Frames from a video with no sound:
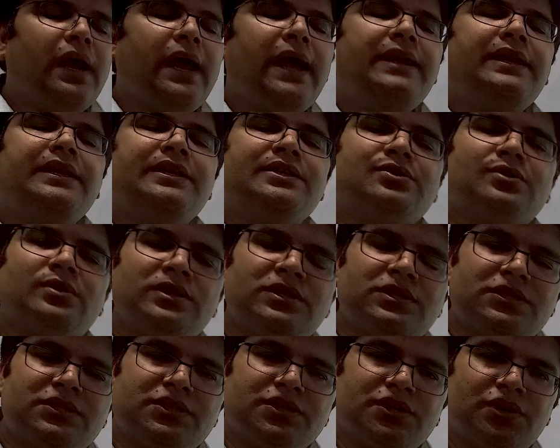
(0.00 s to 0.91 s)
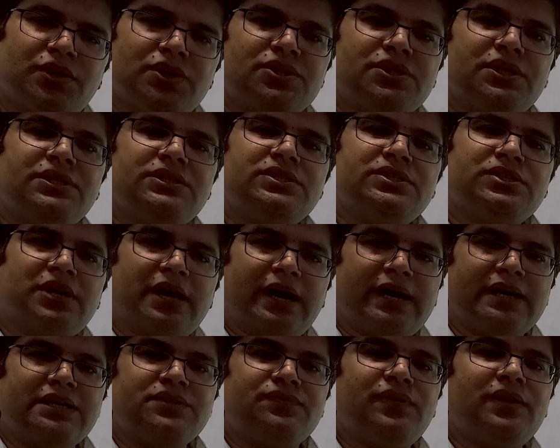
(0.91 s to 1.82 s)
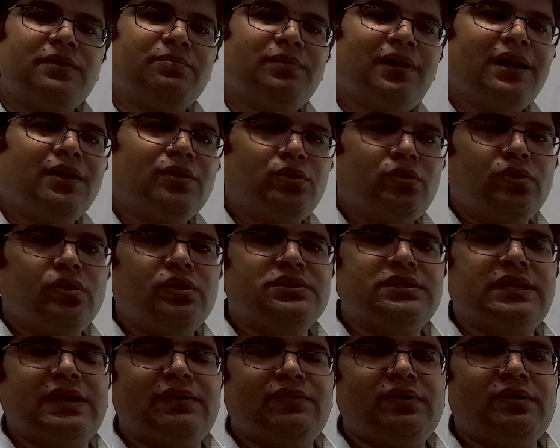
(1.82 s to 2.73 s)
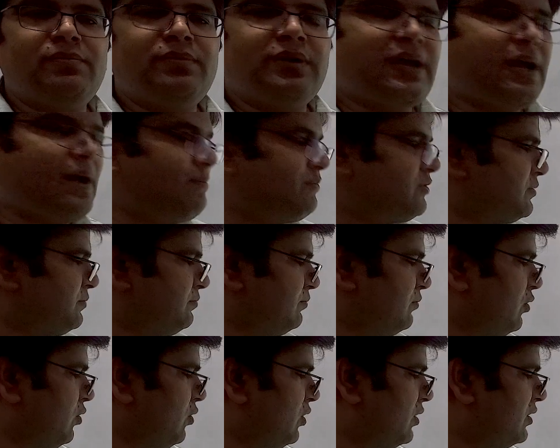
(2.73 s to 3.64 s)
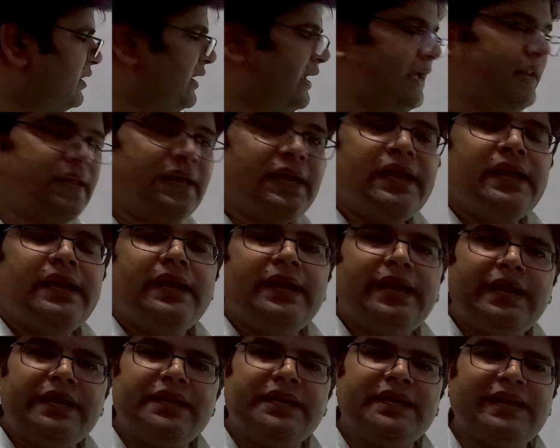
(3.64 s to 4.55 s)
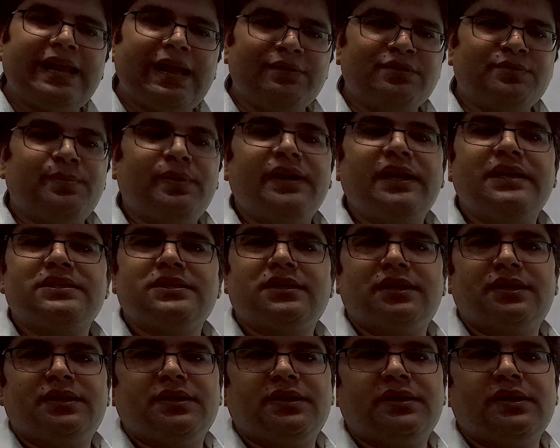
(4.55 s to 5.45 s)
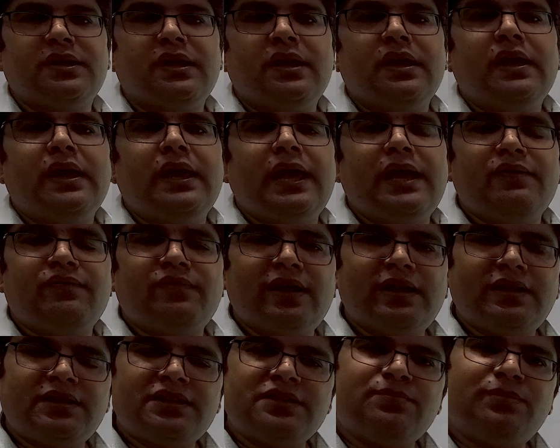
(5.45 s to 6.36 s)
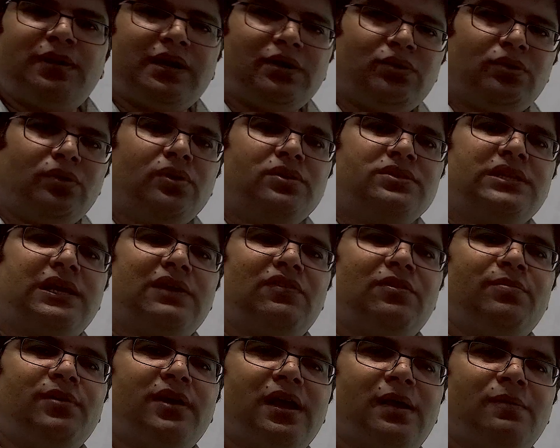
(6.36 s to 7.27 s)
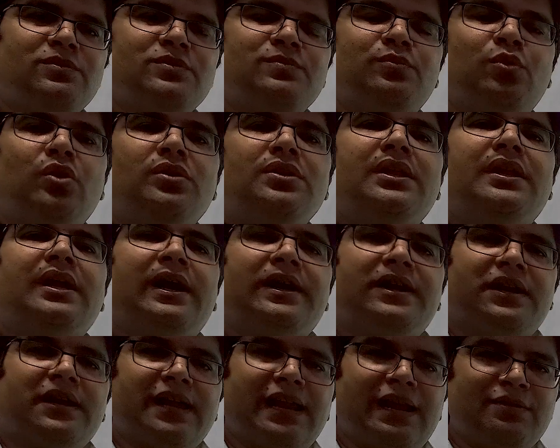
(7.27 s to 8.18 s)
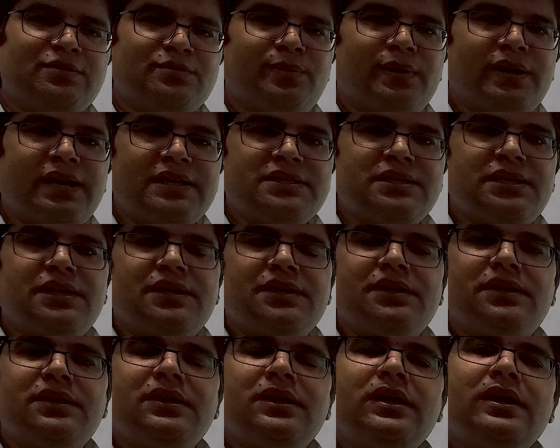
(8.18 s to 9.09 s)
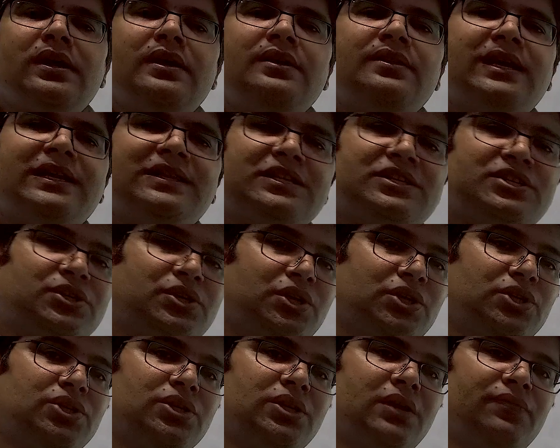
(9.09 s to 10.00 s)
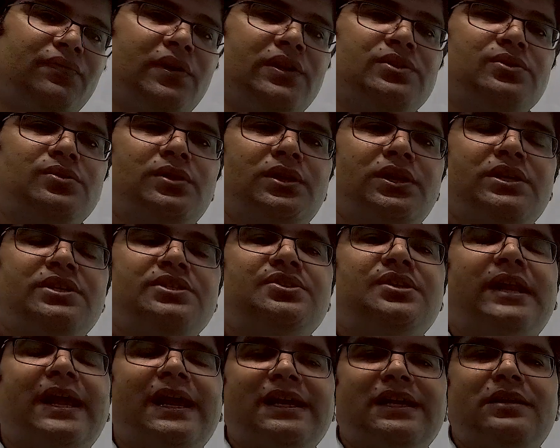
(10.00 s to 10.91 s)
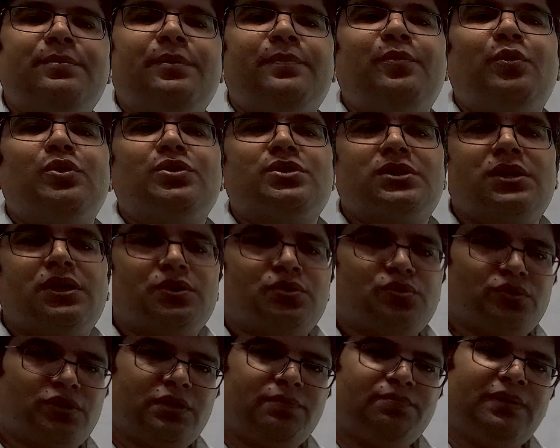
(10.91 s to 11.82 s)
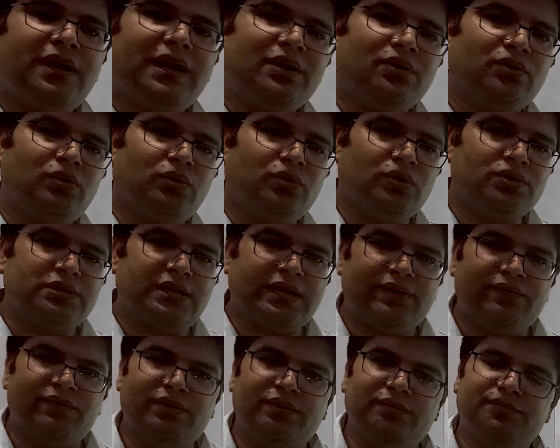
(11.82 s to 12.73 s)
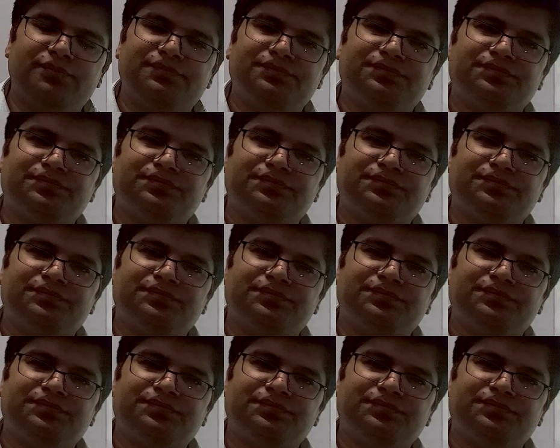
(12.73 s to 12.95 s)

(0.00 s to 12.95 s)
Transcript: And insulin secretion starts when blood glucose level becomes more than 80 grams per deciliter. And when this blood glucose level becomes more than 100 grams per deciliter, then the secretion of insulin is directly proportional to the blood glucose level.